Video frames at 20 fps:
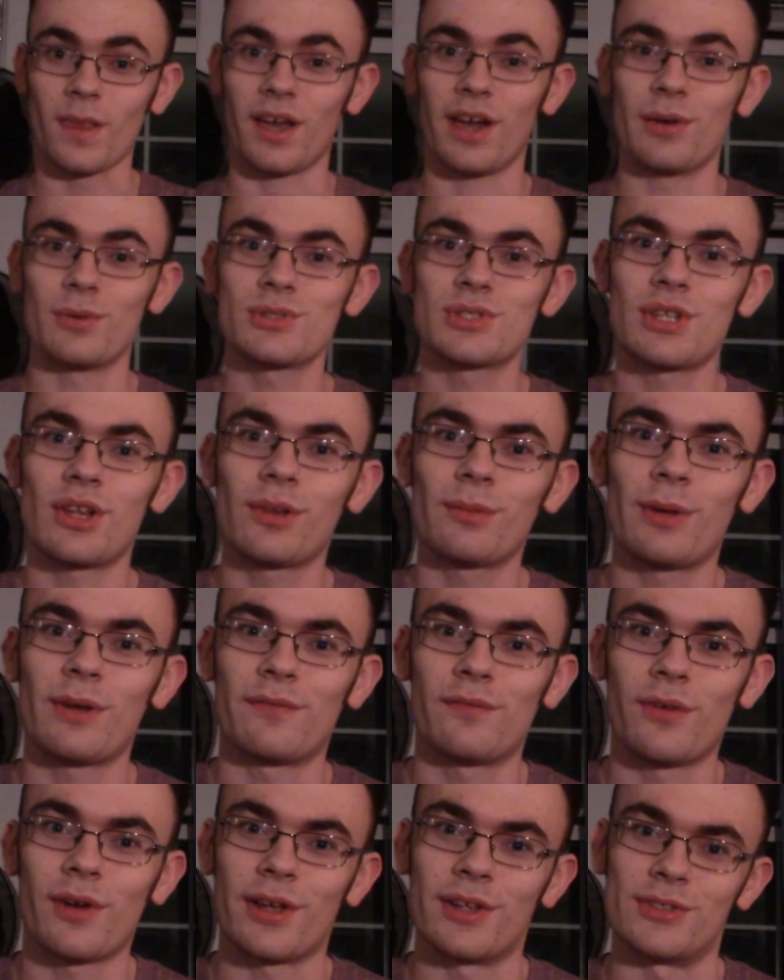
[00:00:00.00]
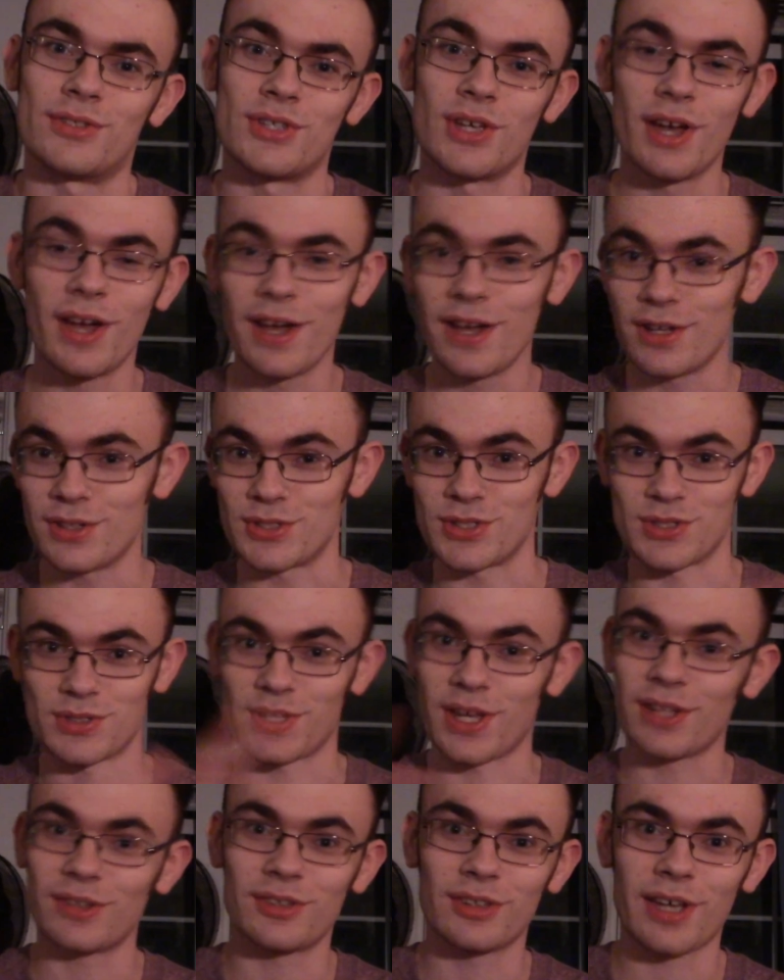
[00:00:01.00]
I was telling my friends, just
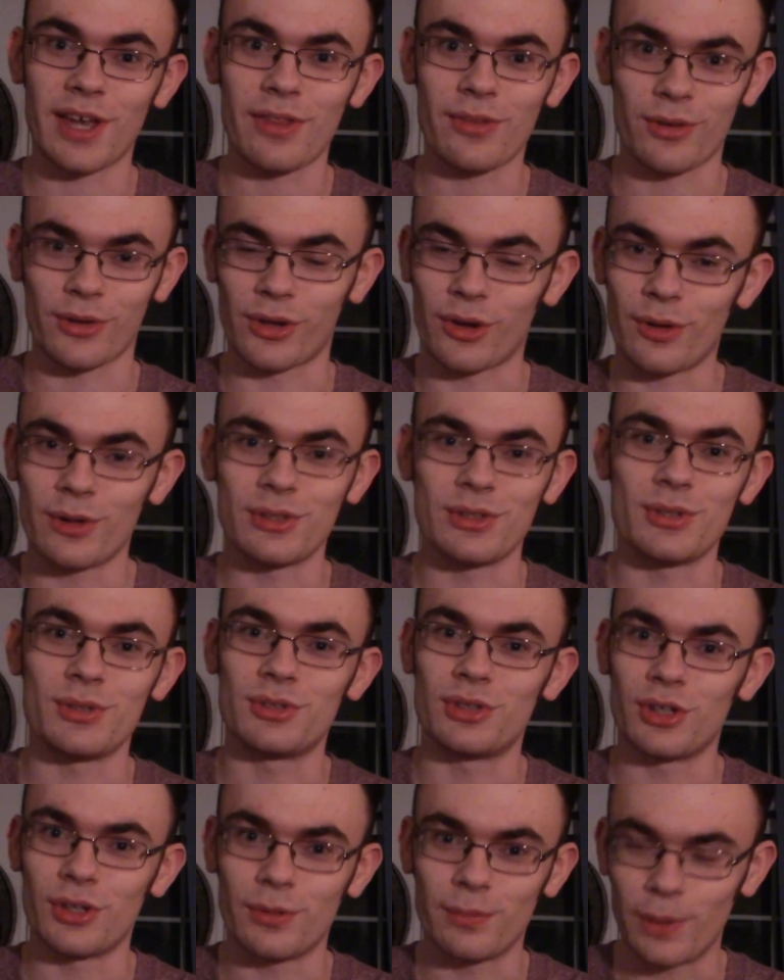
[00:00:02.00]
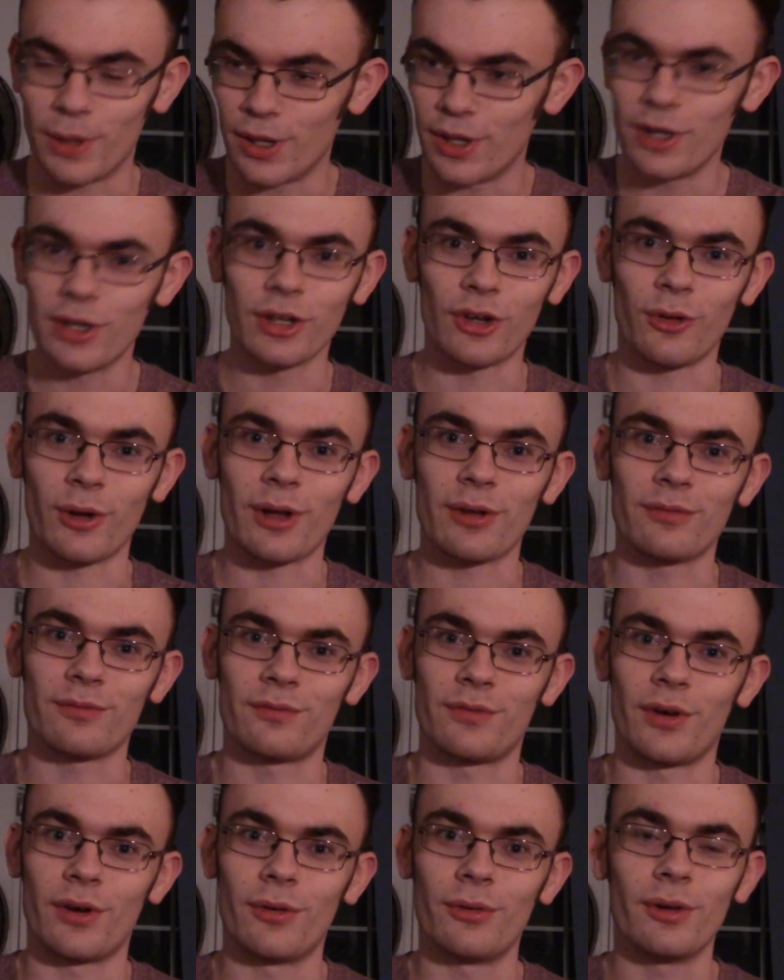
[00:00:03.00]
get together, go on YouTube, go out and
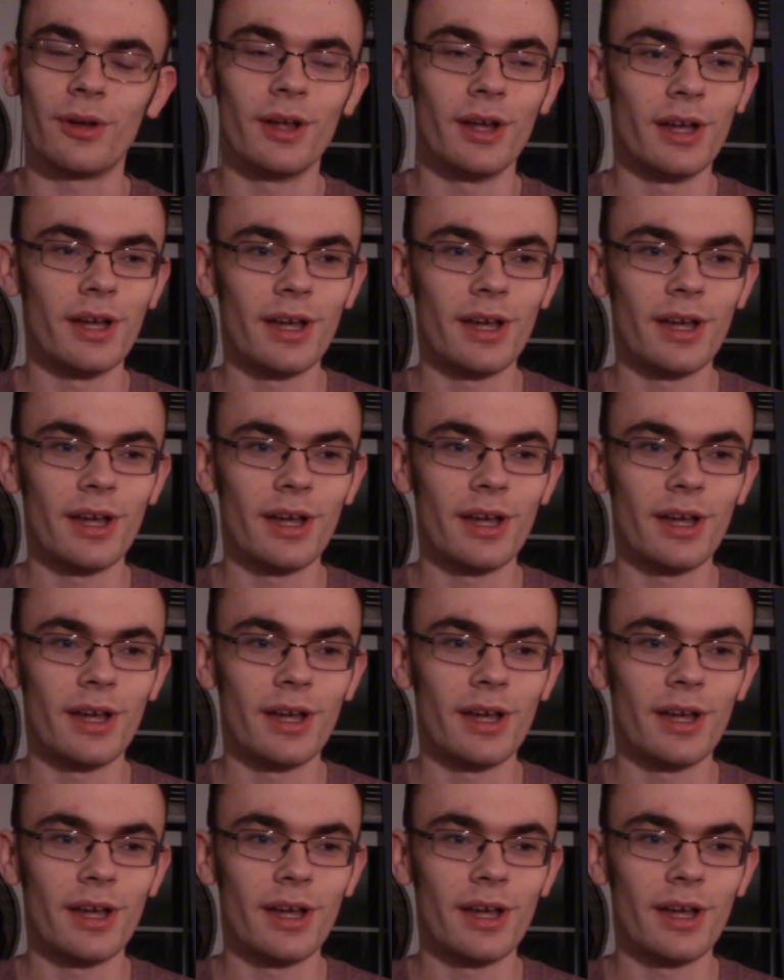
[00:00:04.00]
vote,